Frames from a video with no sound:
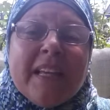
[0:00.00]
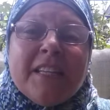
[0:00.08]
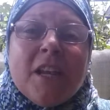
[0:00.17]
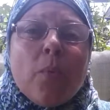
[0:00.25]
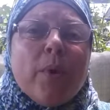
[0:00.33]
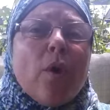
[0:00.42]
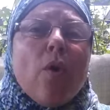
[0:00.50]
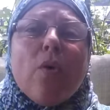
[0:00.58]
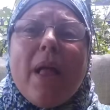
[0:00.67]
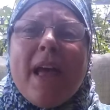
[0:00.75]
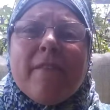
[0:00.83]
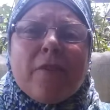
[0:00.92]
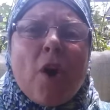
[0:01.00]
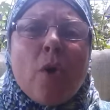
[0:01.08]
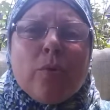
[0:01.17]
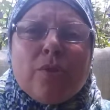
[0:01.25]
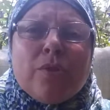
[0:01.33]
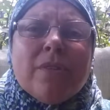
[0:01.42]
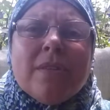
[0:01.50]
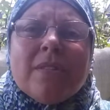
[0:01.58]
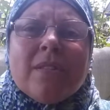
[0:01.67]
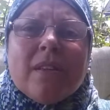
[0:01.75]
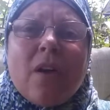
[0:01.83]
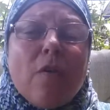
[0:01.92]
Now, we all have
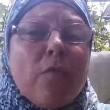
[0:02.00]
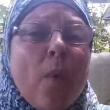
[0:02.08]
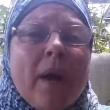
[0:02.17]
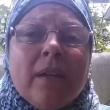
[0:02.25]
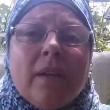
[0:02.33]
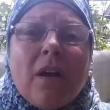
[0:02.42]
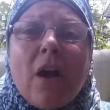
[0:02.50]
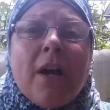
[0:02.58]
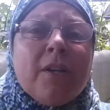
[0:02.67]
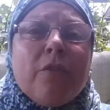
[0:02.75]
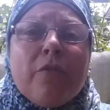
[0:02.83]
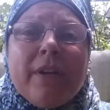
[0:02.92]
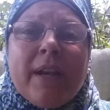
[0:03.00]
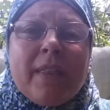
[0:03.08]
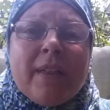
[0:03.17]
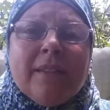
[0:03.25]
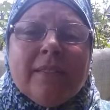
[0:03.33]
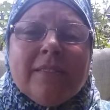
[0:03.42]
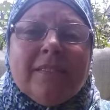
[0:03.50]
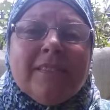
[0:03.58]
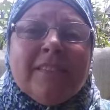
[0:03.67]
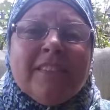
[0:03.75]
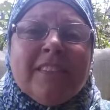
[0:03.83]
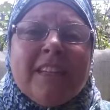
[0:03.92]
cultures of one kind or another,
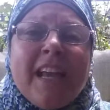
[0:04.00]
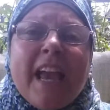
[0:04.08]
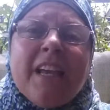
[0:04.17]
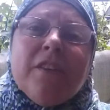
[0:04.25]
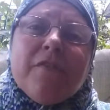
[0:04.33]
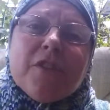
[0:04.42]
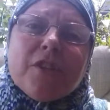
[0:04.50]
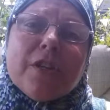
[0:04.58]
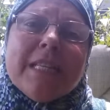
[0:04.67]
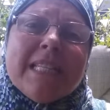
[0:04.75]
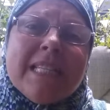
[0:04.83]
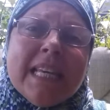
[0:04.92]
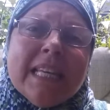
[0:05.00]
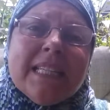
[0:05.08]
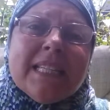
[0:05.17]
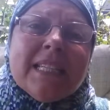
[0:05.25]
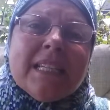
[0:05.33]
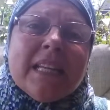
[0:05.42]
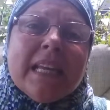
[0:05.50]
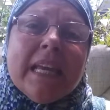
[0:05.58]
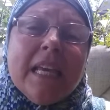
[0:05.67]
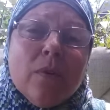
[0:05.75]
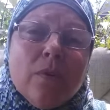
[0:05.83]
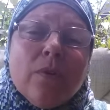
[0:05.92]
and you've just got to sit
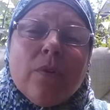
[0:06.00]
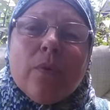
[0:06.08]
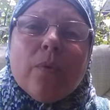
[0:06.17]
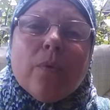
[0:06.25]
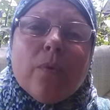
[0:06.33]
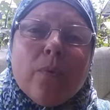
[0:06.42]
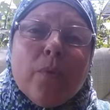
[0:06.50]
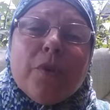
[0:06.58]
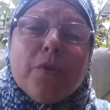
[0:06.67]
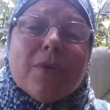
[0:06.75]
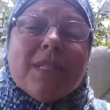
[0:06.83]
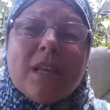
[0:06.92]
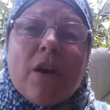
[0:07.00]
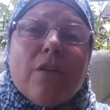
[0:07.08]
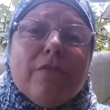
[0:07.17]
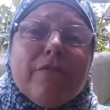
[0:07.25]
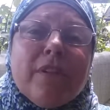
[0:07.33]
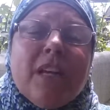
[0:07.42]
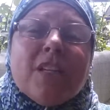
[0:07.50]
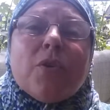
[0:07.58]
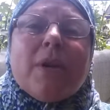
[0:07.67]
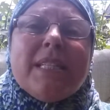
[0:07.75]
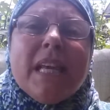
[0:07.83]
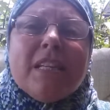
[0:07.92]
in with yourself to
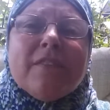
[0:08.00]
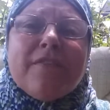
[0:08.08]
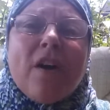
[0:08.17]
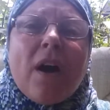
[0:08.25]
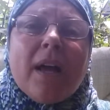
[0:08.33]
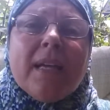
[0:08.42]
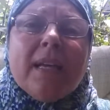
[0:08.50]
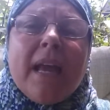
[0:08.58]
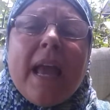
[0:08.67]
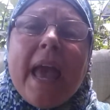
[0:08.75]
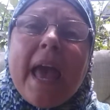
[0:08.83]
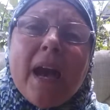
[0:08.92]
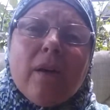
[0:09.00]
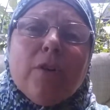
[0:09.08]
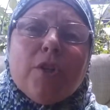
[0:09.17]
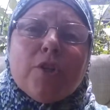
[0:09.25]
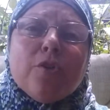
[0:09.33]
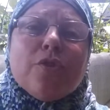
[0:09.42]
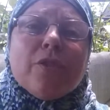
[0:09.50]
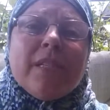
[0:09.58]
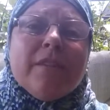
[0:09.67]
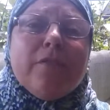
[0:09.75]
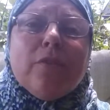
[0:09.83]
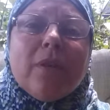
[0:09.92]
identify how you choose to
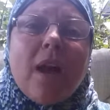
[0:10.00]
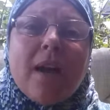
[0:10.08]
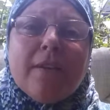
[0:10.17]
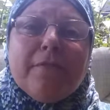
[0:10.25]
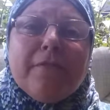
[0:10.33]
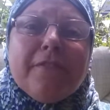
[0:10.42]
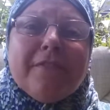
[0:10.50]
live your life.